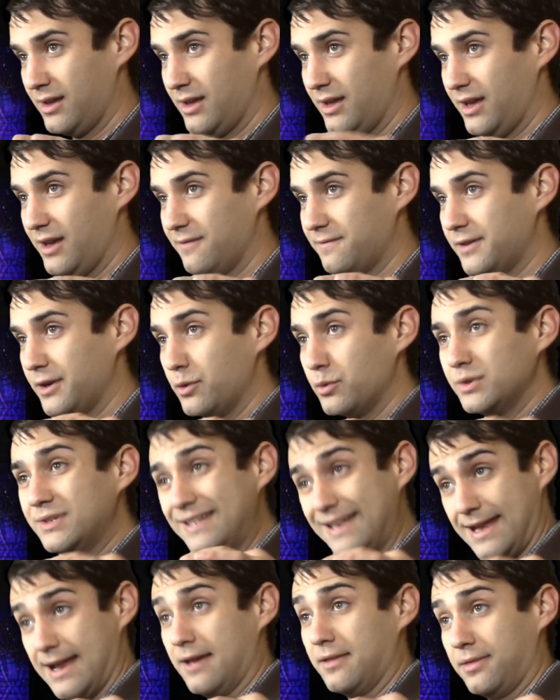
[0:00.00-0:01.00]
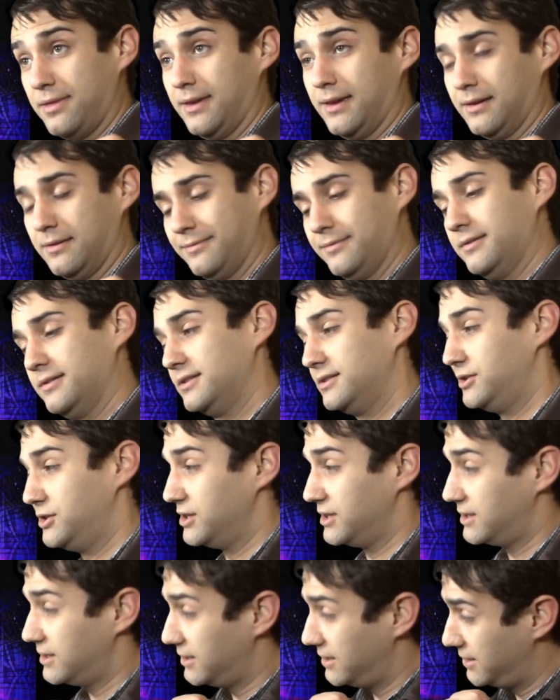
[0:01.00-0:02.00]
if there was nothing,
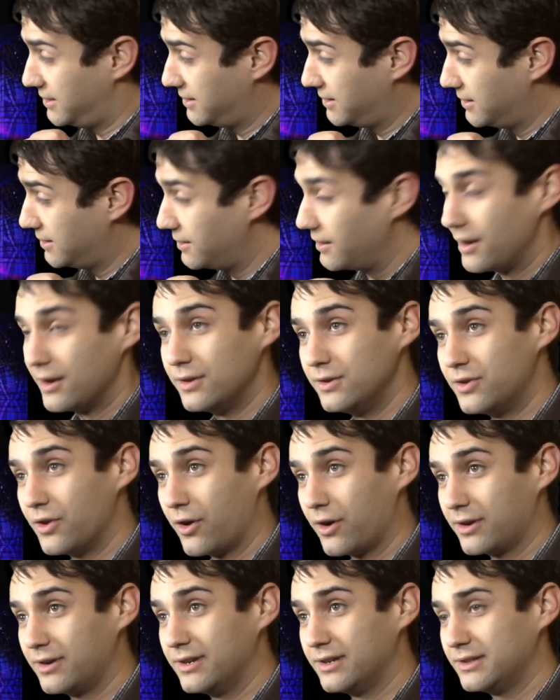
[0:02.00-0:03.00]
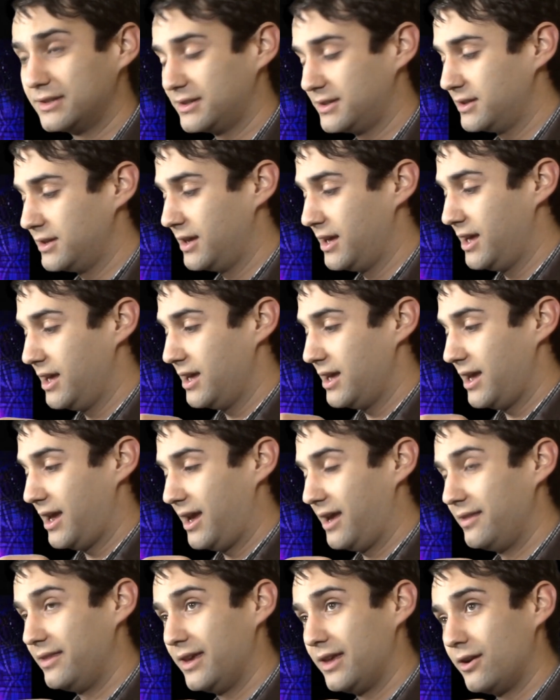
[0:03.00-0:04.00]
just darkness,
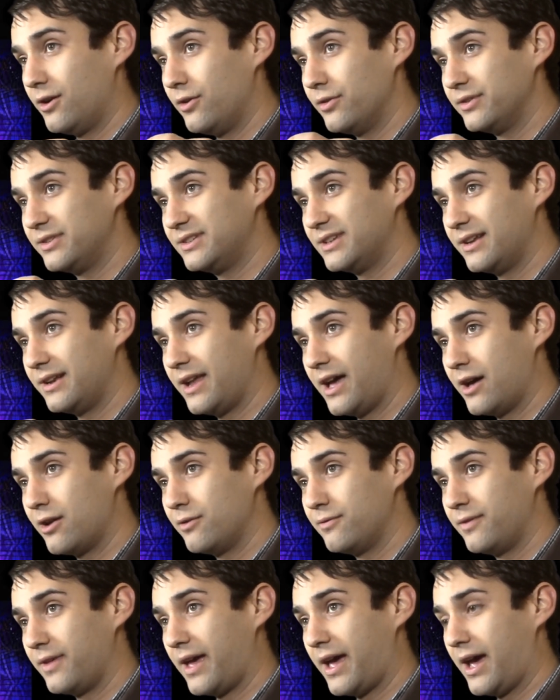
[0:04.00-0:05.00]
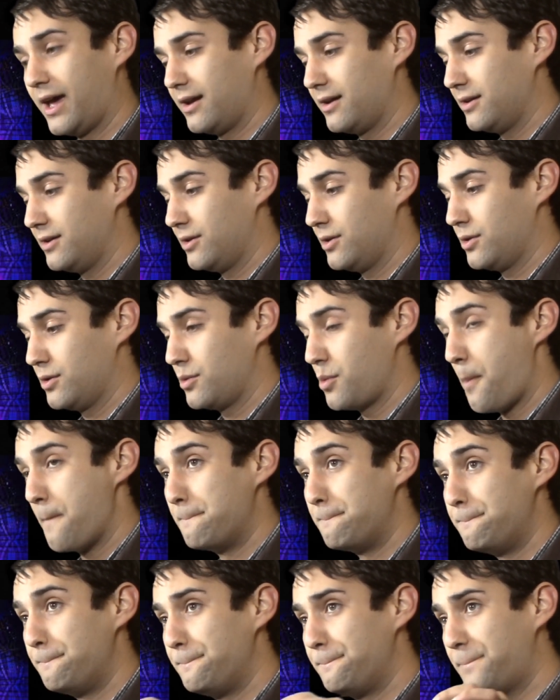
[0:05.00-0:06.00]
and then all of a sudden out of that,
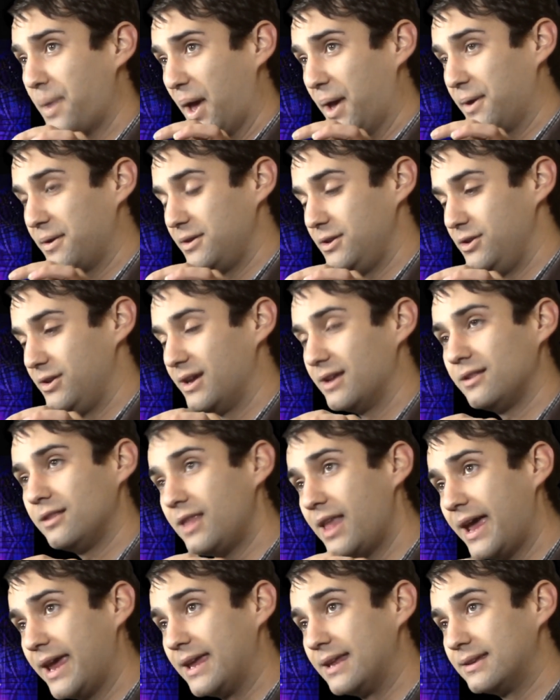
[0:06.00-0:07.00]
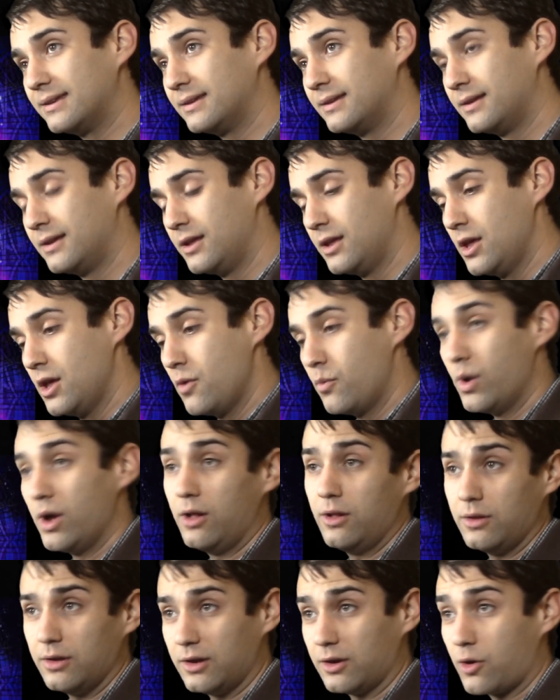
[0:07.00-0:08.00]
you get light.
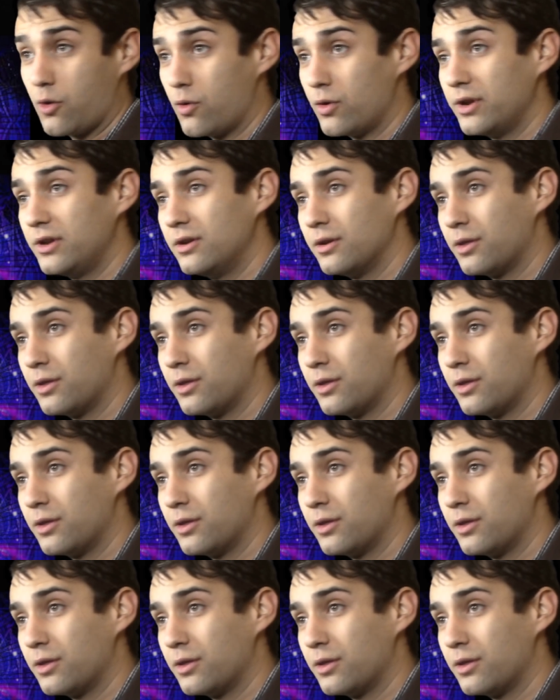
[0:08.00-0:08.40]
Well, according to